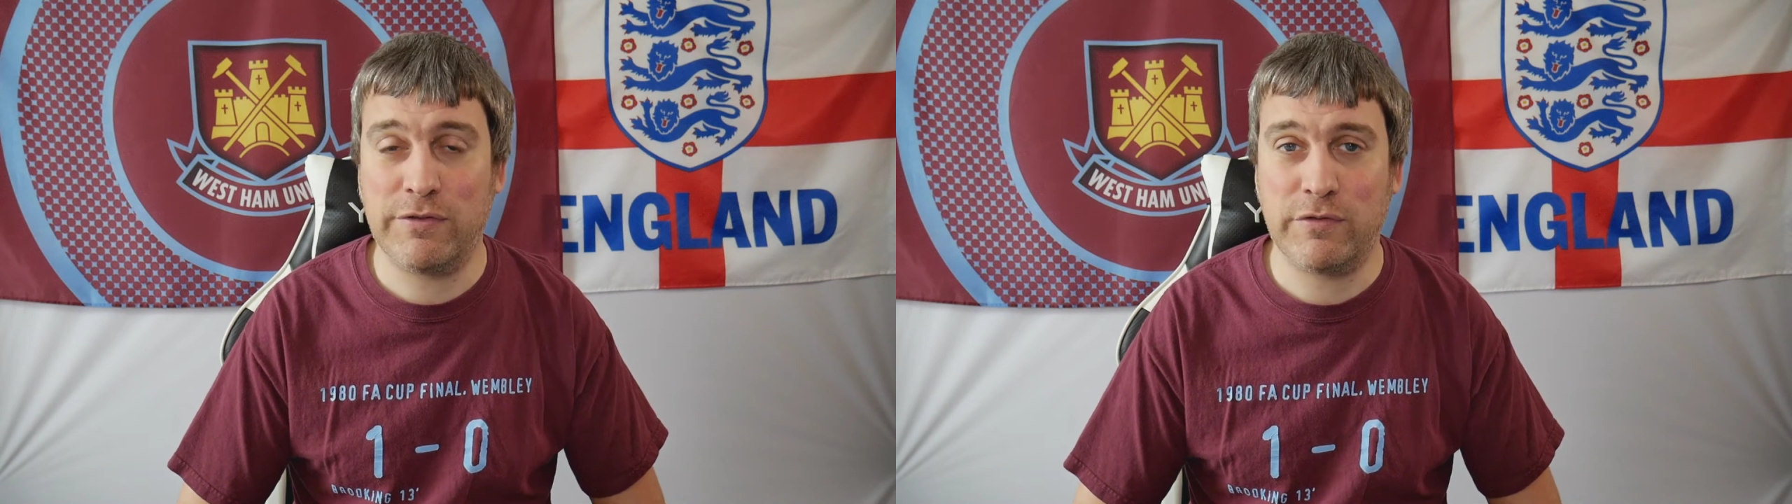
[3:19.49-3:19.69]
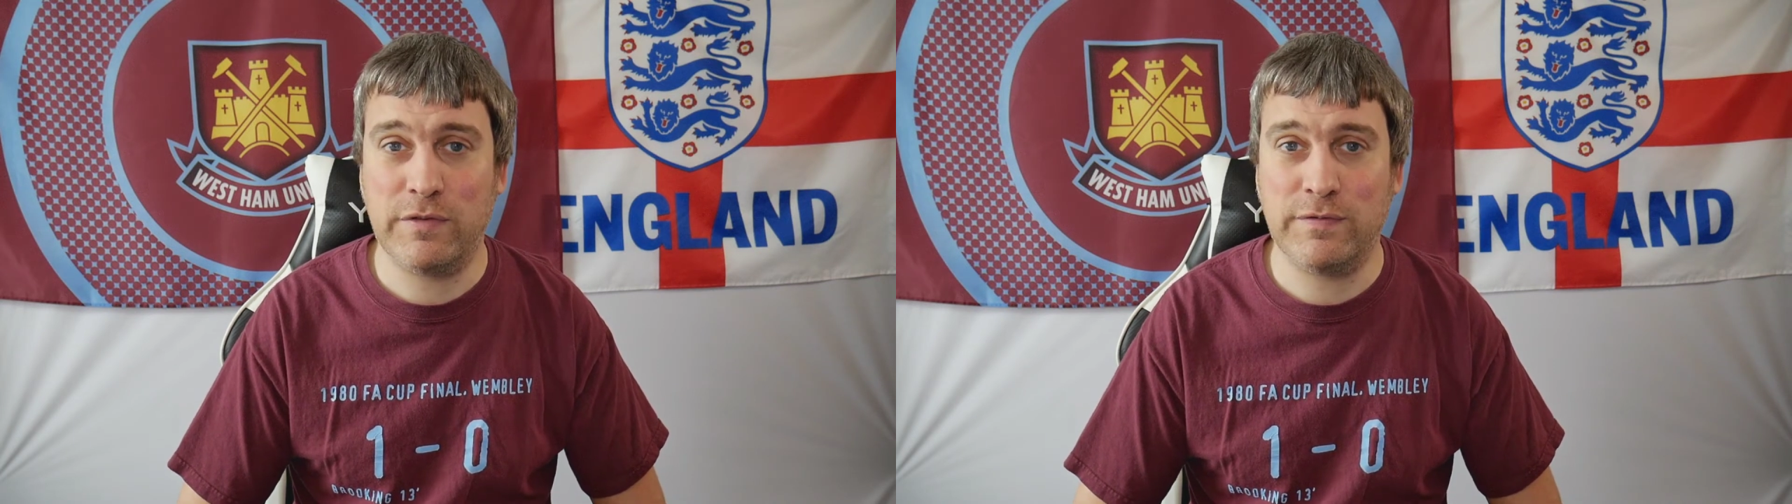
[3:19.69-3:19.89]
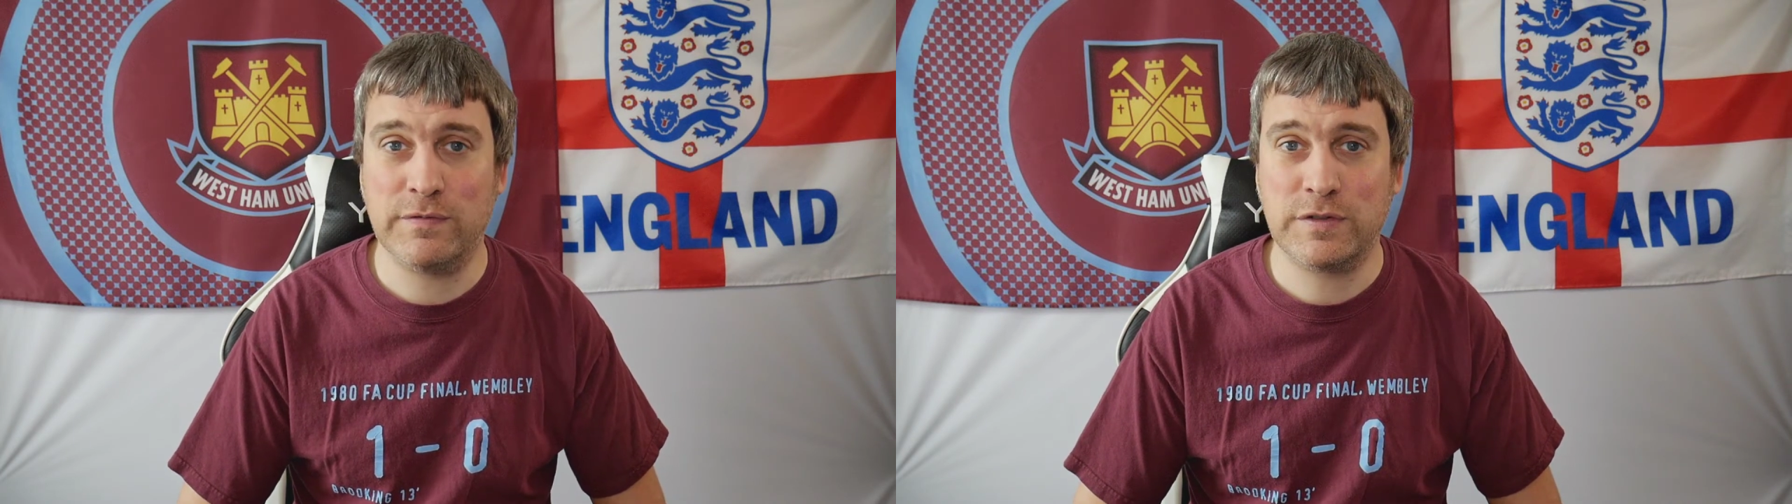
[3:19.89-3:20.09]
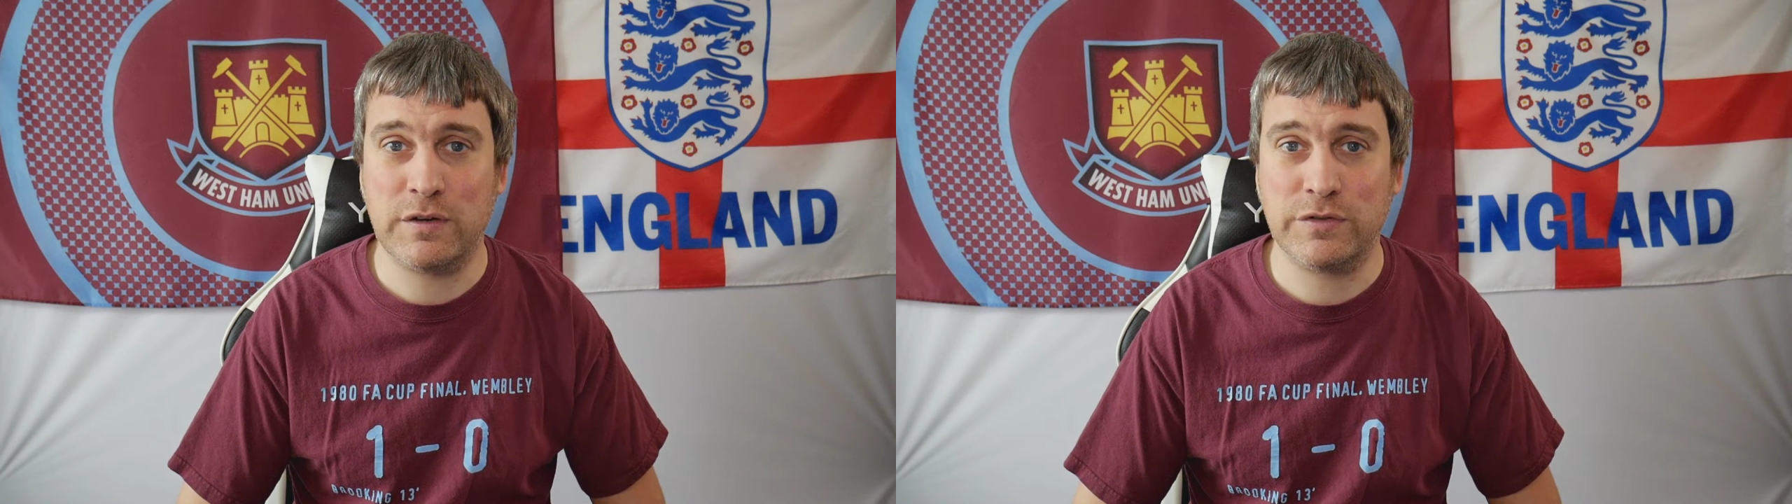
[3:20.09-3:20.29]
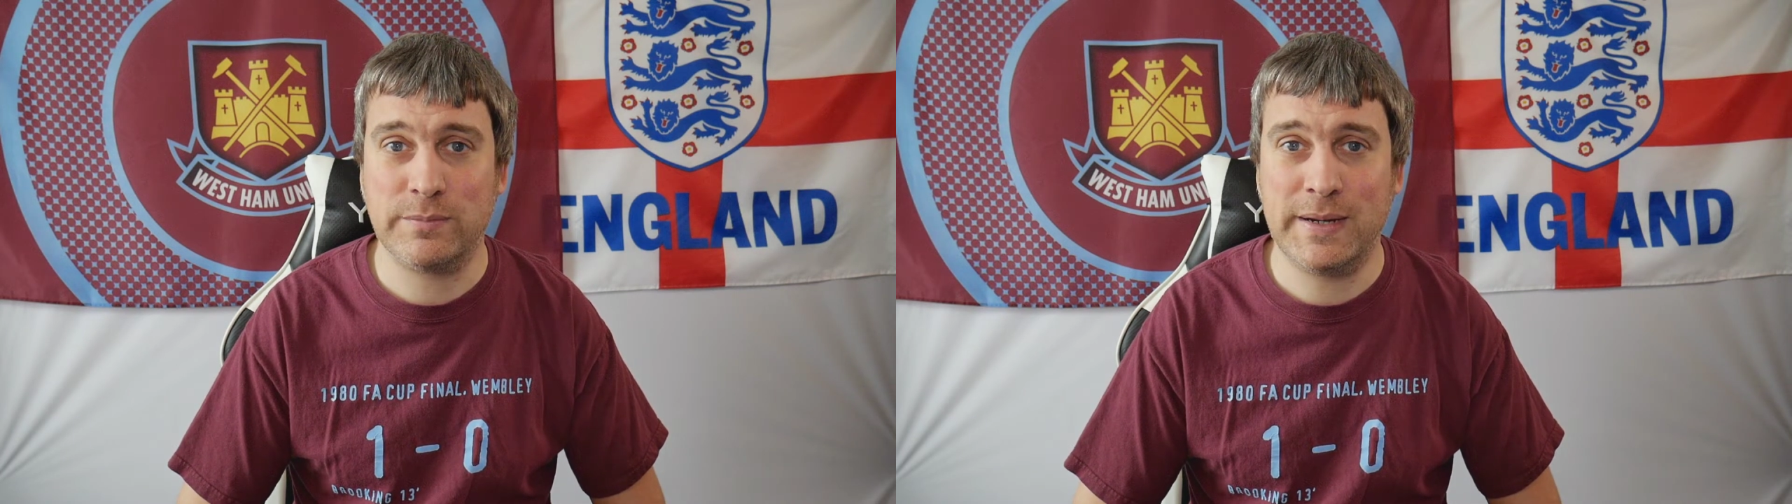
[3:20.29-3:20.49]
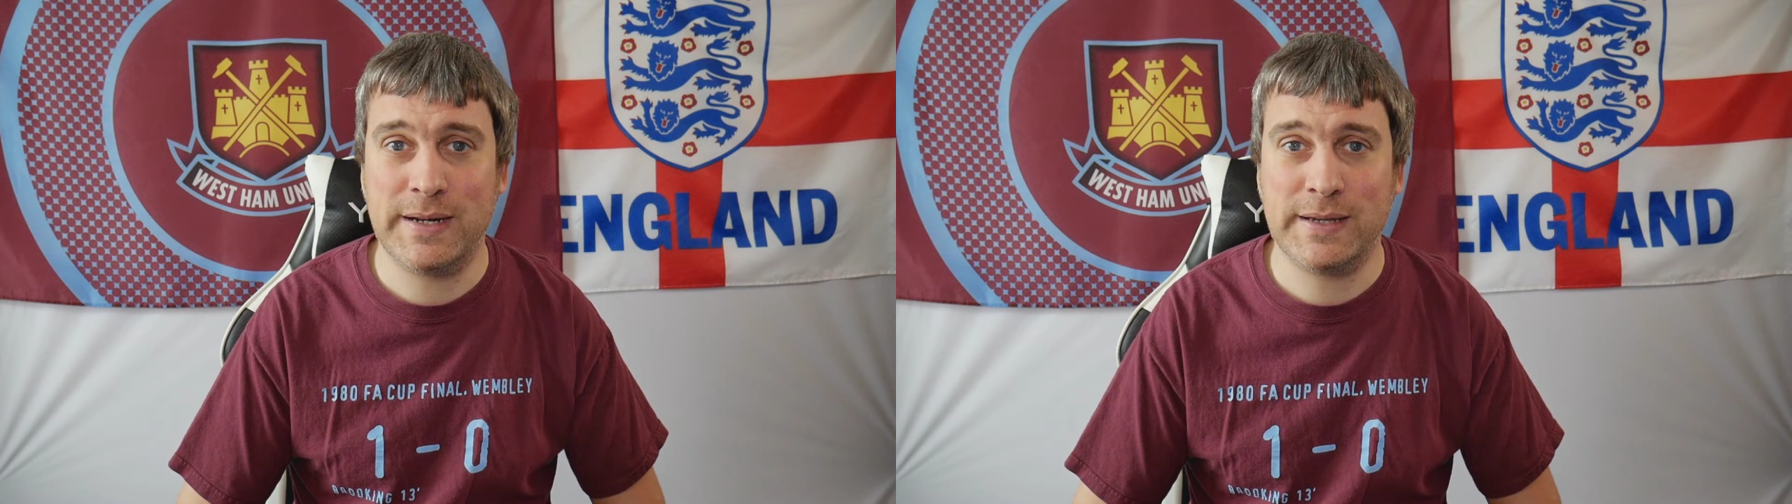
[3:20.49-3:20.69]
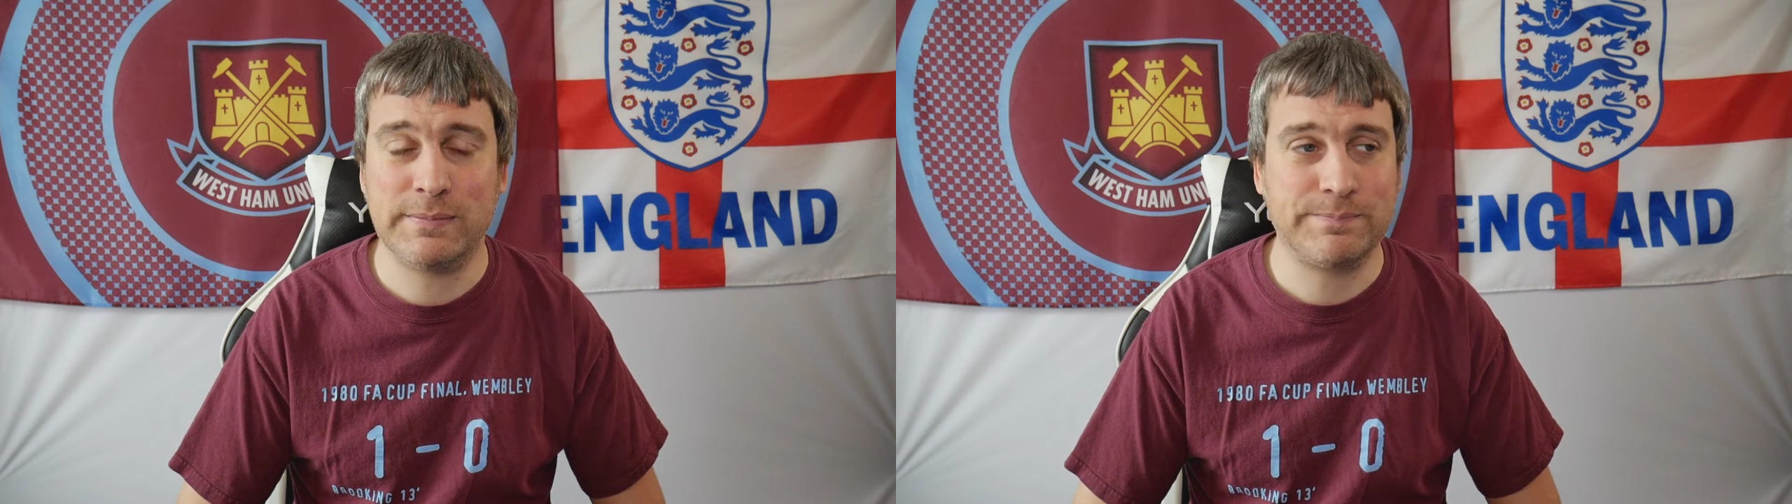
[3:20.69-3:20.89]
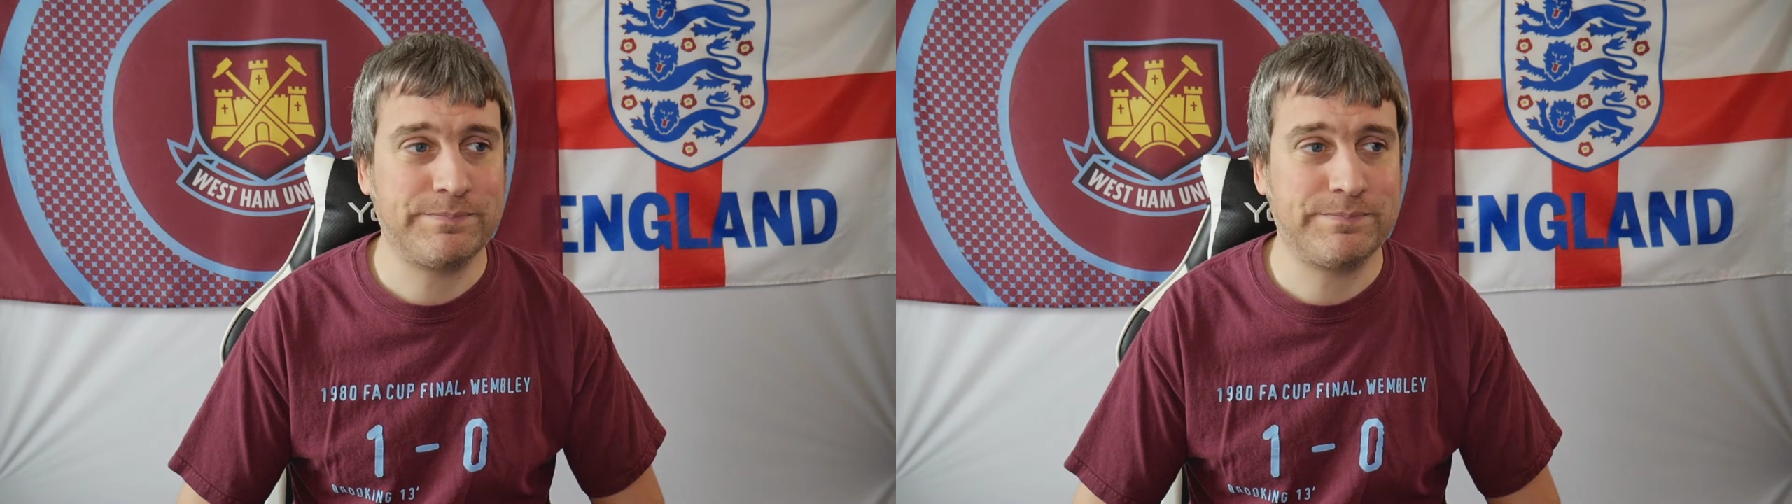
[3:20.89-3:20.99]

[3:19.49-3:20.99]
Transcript: through social media.